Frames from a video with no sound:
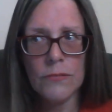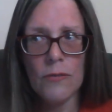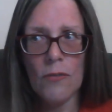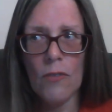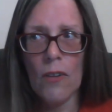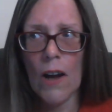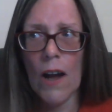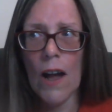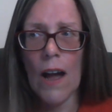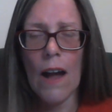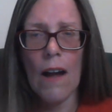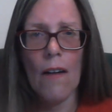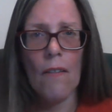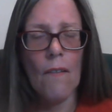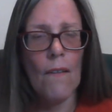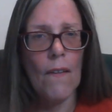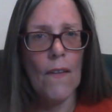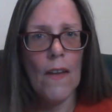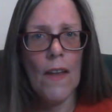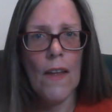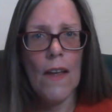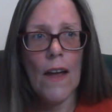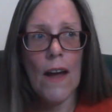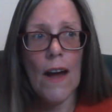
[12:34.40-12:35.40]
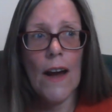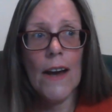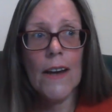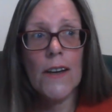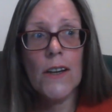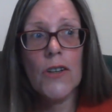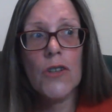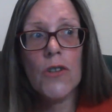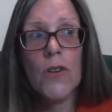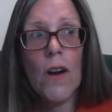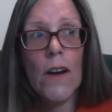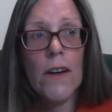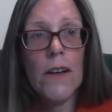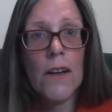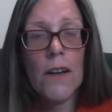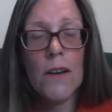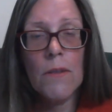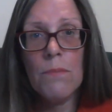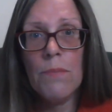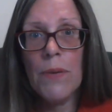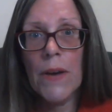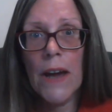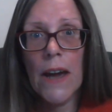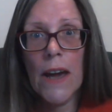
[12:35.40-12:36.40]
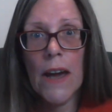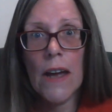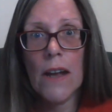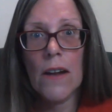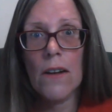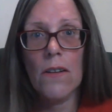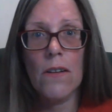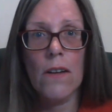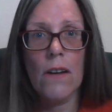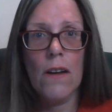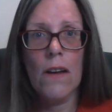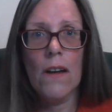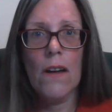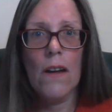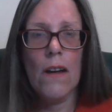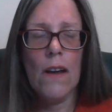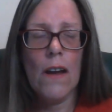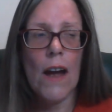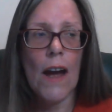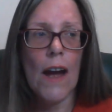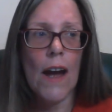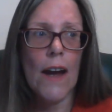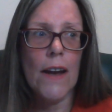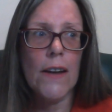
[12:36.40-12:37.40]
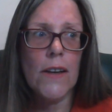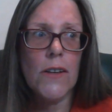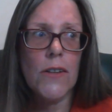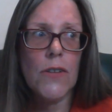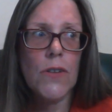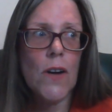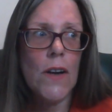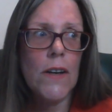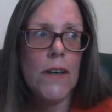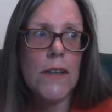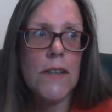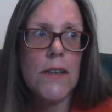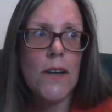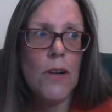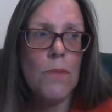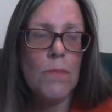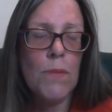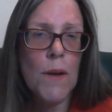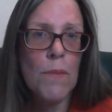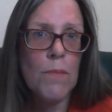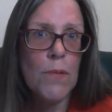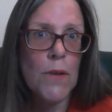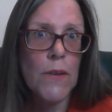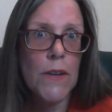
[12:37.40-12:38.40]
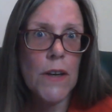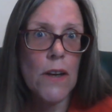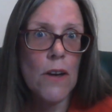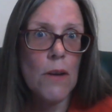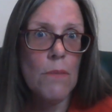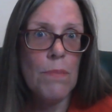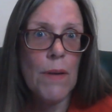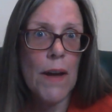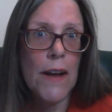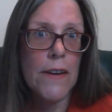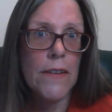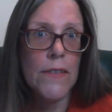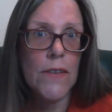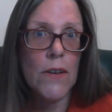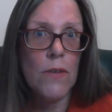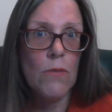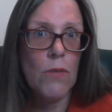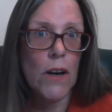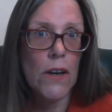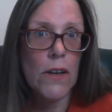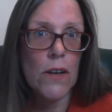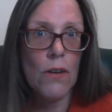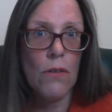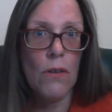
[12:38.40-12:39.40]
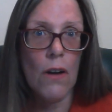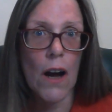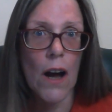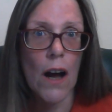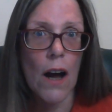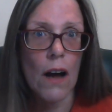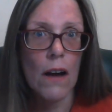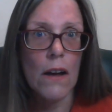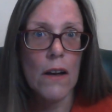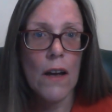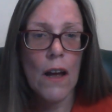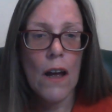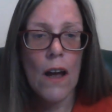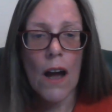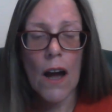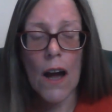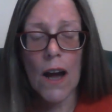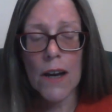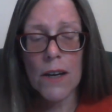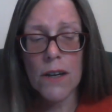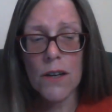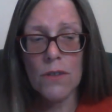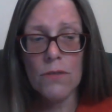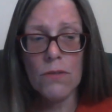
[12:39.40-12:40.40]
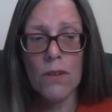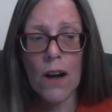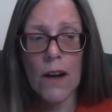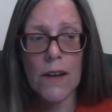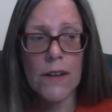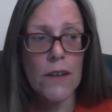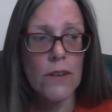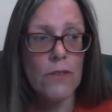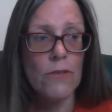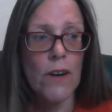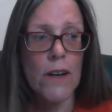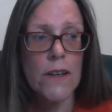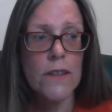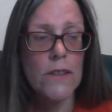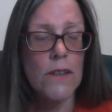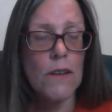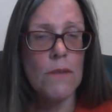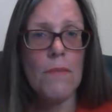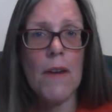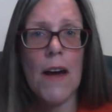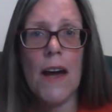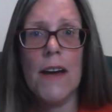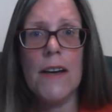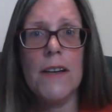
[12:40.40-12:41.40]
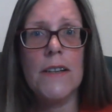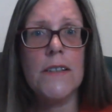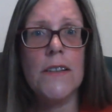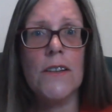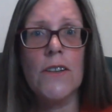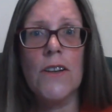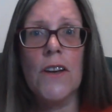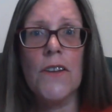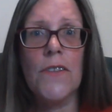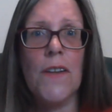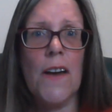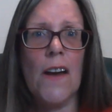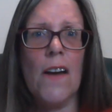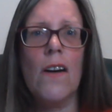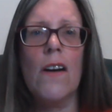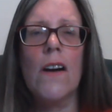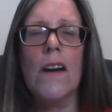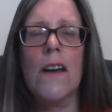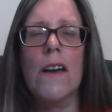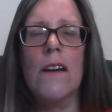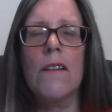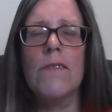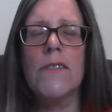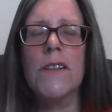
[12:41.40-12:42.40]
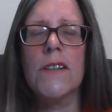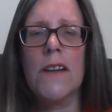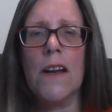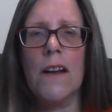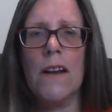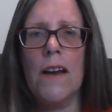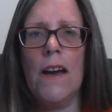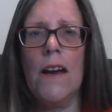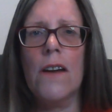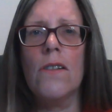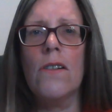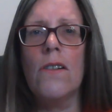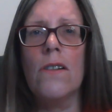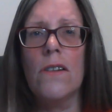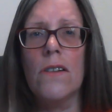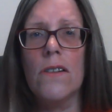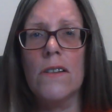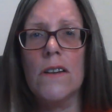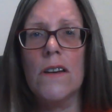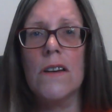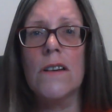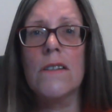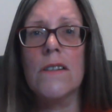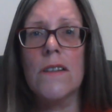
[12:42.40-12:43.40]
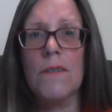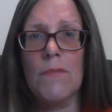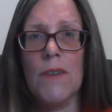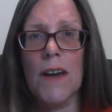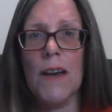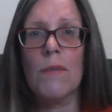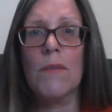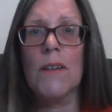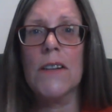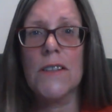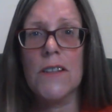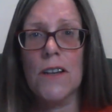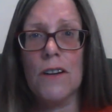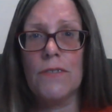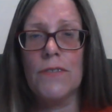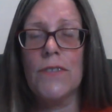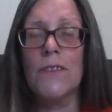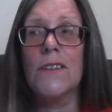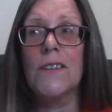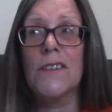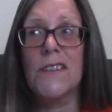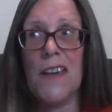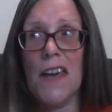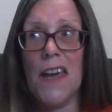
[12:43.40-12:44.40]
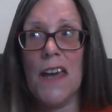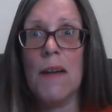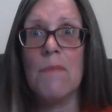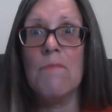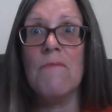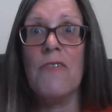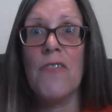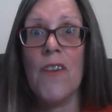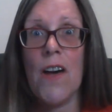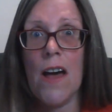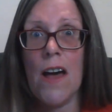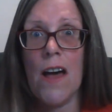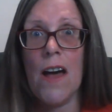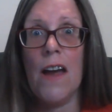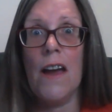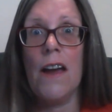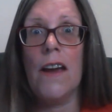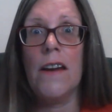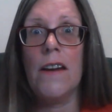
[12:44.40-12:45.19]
Wow. Are you trying to compete? Are you trying to tell people that you're better than what you are? Are you writing resumes and you think, oh yeah, I'm just going to add all this and make myself look damn fine?